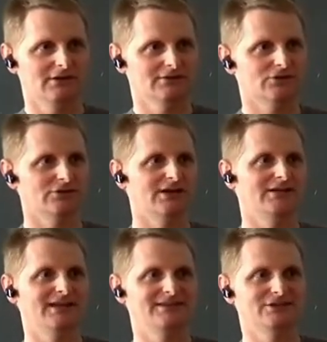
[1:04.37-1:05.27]
So their
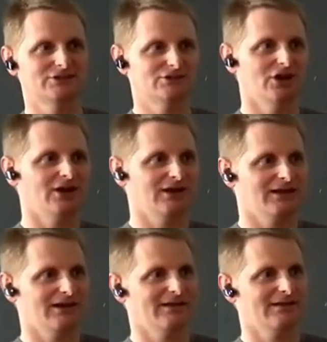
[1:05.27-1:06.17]
day is just starting
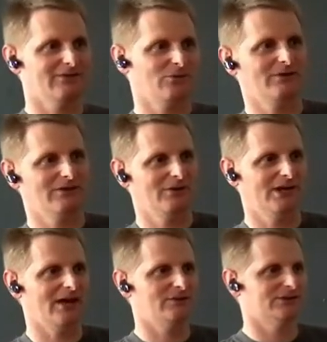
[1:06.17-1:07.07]
when, when
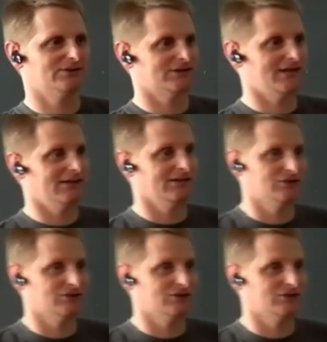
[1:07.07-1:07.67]
ours is just ending.